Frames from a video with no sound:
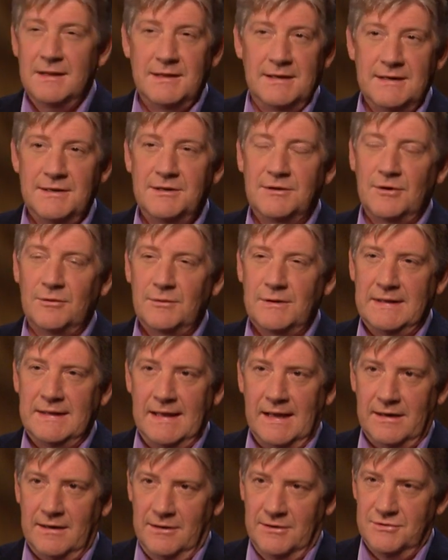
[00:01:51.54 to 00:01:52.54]
They don't
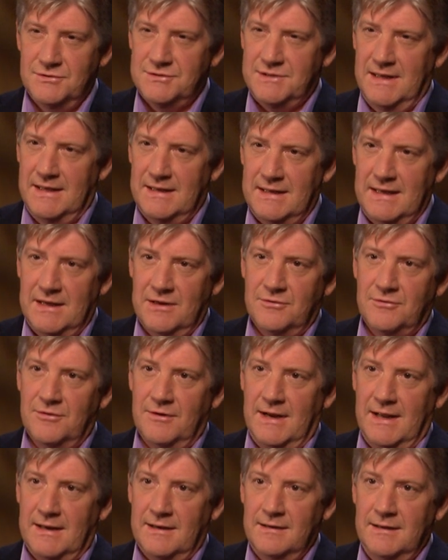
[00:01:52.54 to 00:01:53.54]
yet understand the
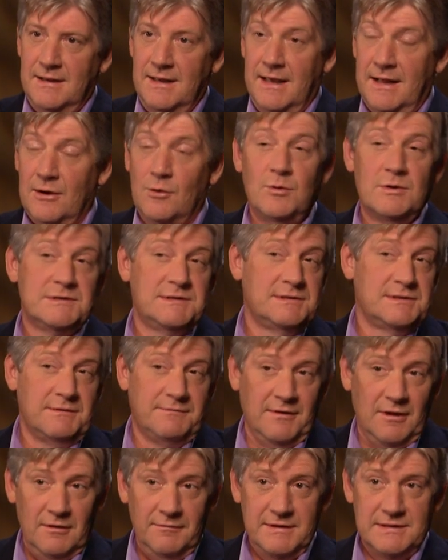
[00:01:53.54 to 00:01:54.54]
internet. And of course, it's
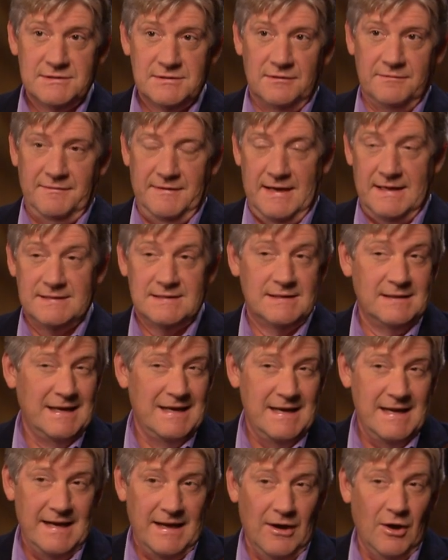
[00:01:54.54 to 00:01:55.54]
evolving so fast that they
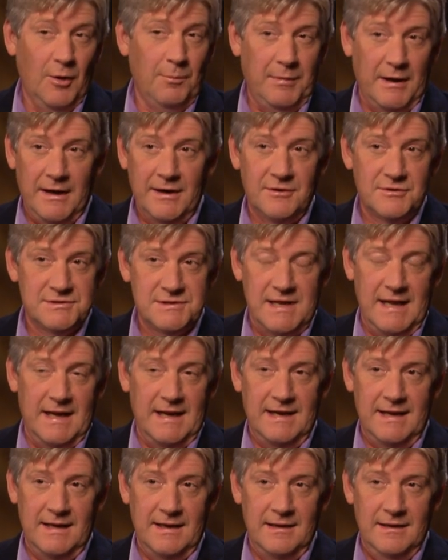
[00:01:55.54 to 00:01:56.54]
need help
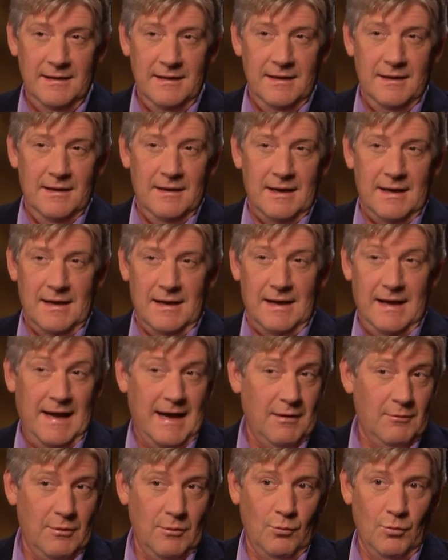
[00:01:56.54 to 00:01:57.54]
understanding
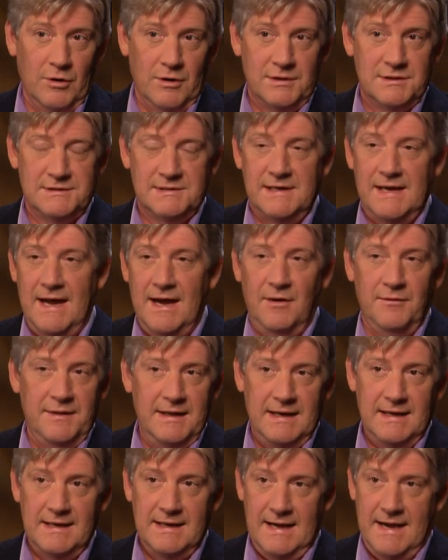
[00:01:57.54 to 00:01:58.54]
how it works and how
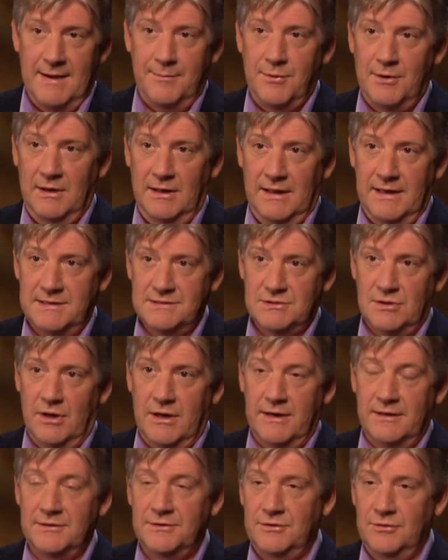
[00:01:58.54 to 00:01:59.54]
they can capitalize
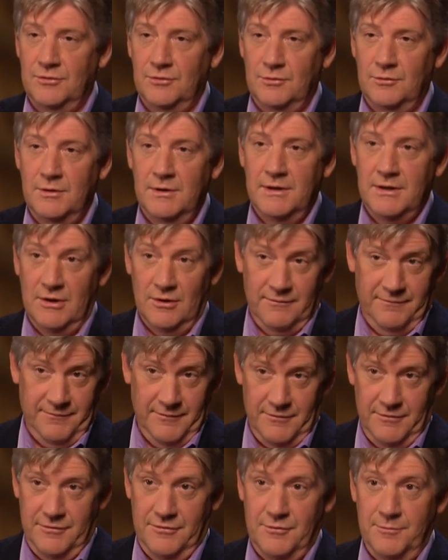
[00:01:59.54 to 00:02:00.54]
on it to,
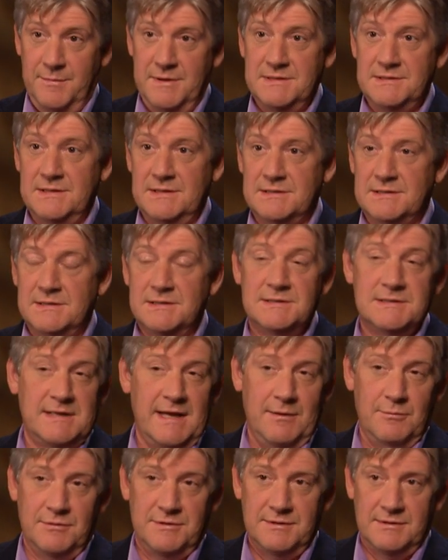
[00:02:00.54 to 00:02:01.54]
further their business and
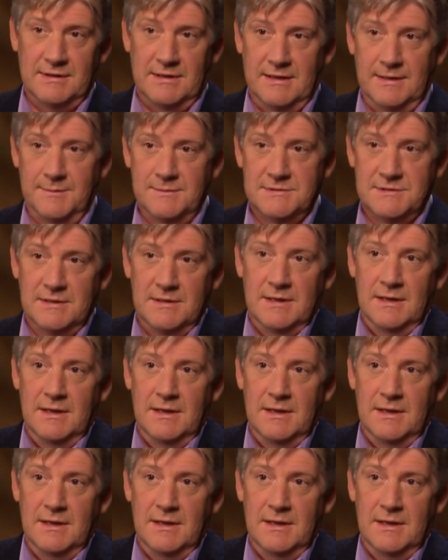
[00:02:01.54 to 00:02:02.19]
stay with the times.